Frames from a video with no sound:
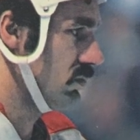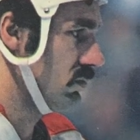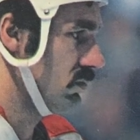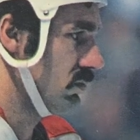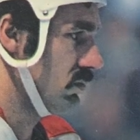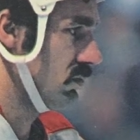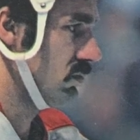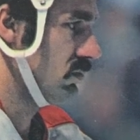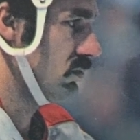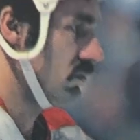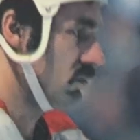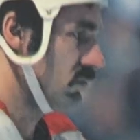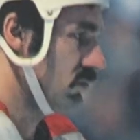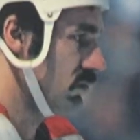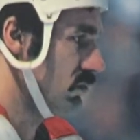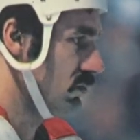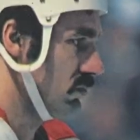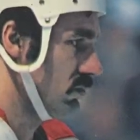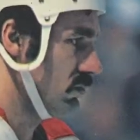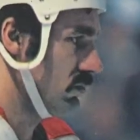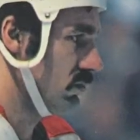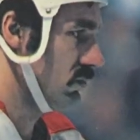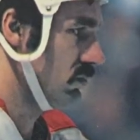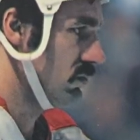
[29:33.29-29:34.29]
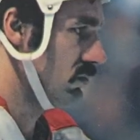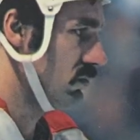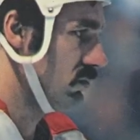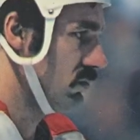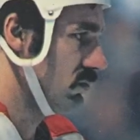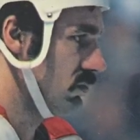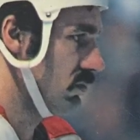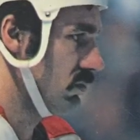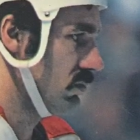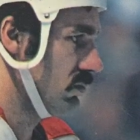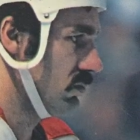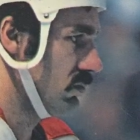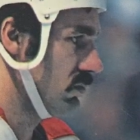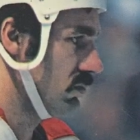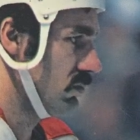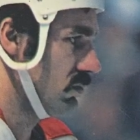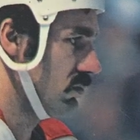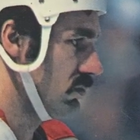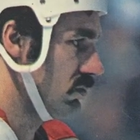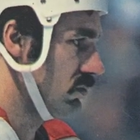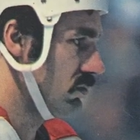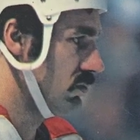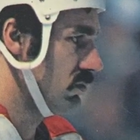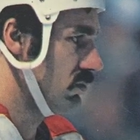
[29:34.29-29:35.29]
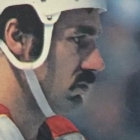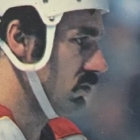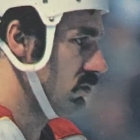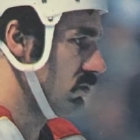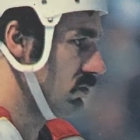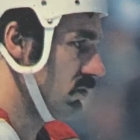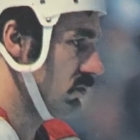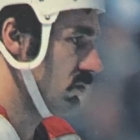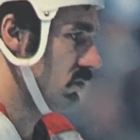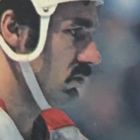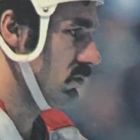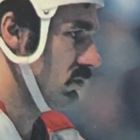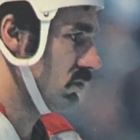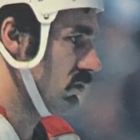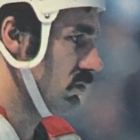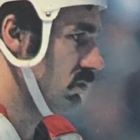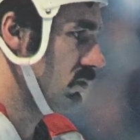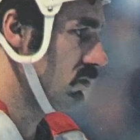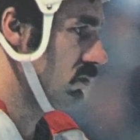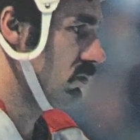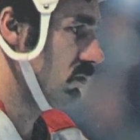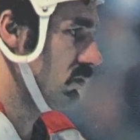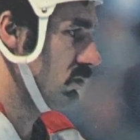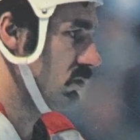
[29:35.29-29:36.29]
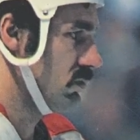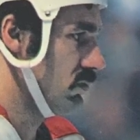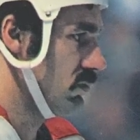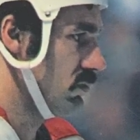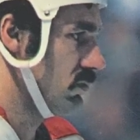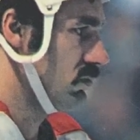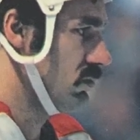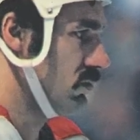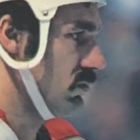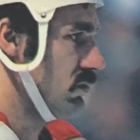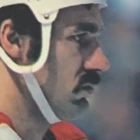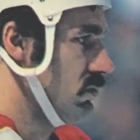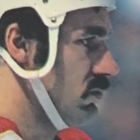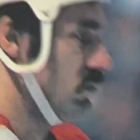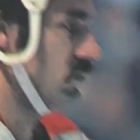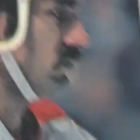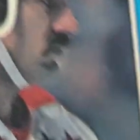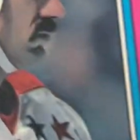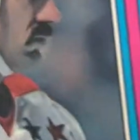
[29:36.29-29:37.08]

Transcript: I can't remember the time. It might be 78, 79, 77, 78.